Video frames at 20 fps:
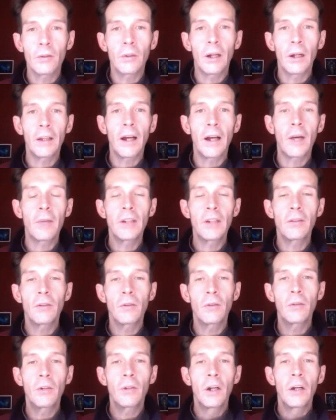allow me
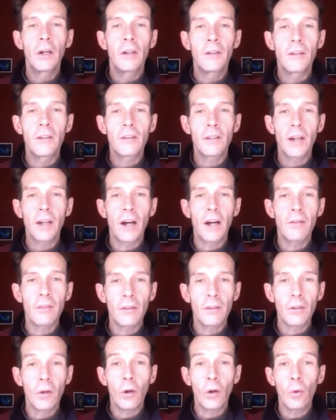to
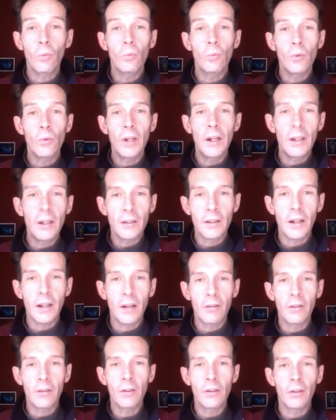discover or
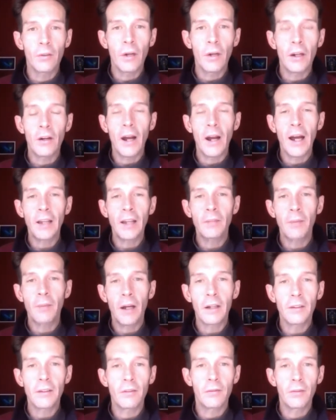rediscover the greater
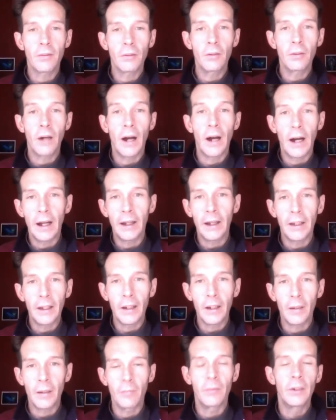aspects of who I
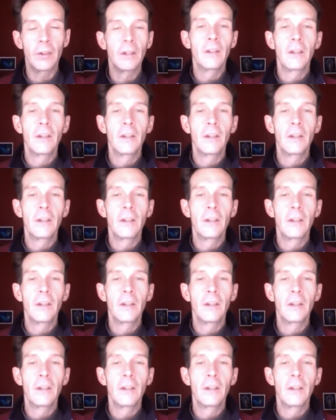am.